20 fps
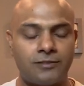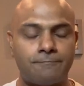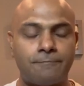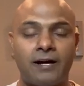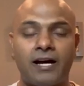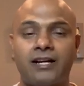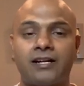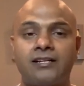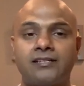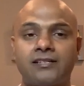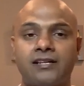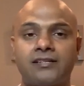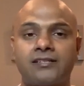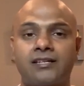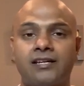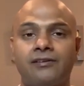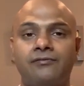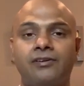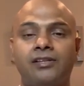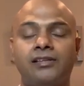parents has
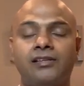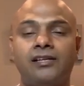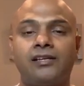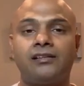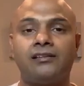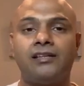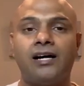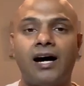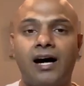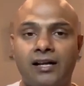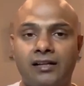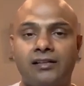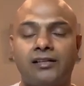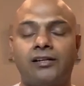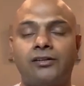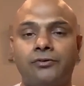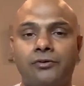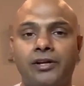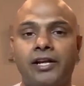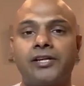given the dan, the
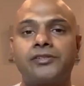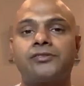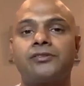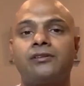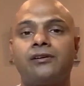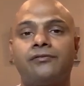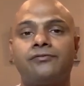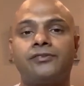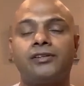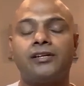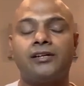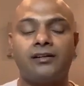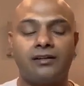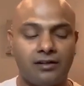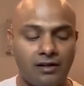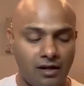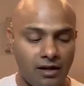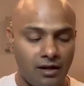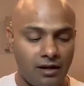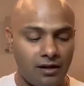donation of the
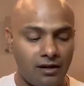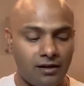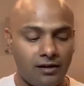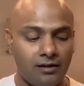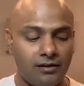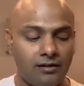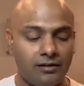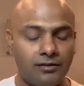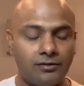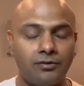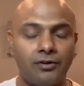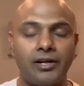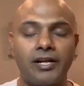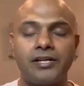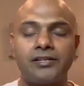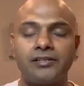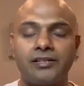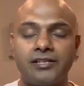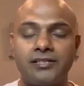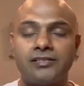
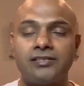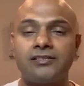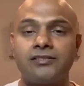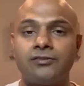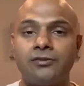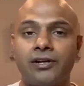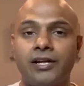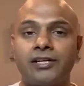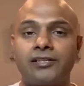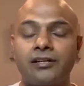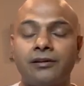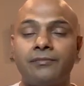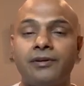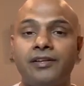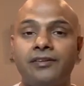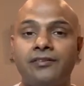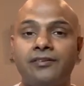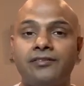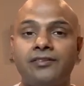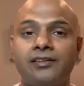donation. This is donation,
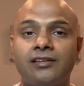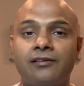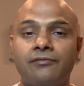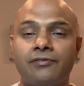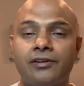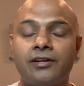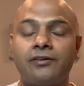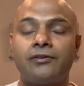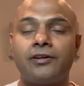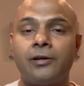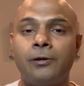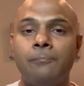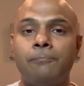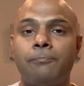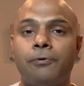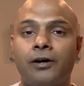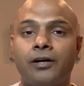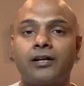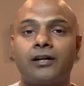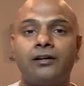means this is a very, very
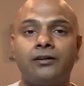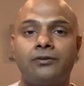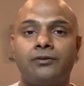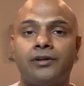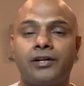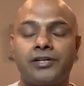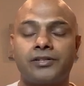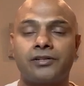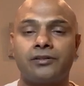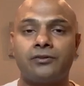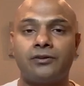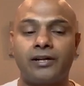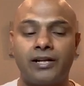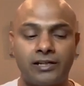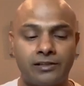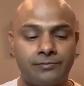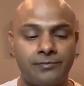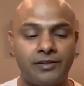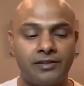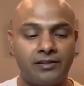important donation.
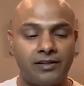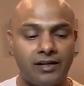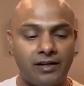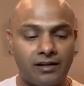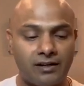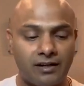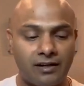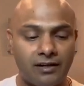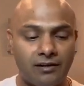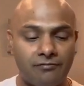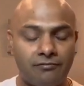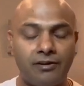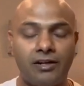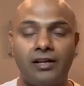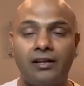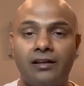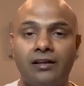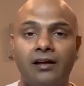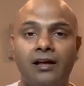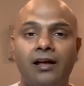Donation means they are
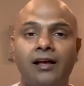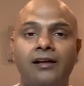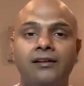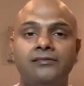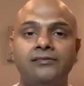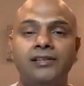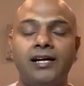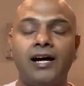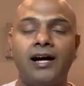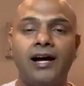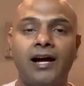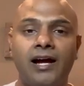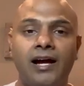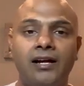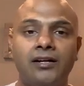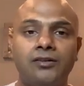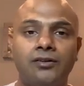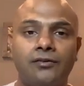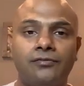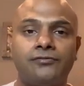giving the
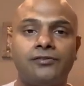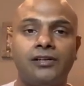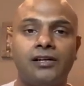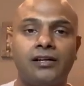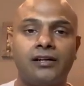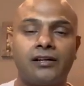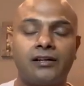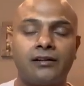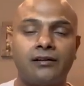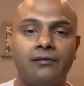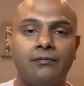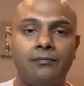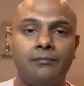hand of their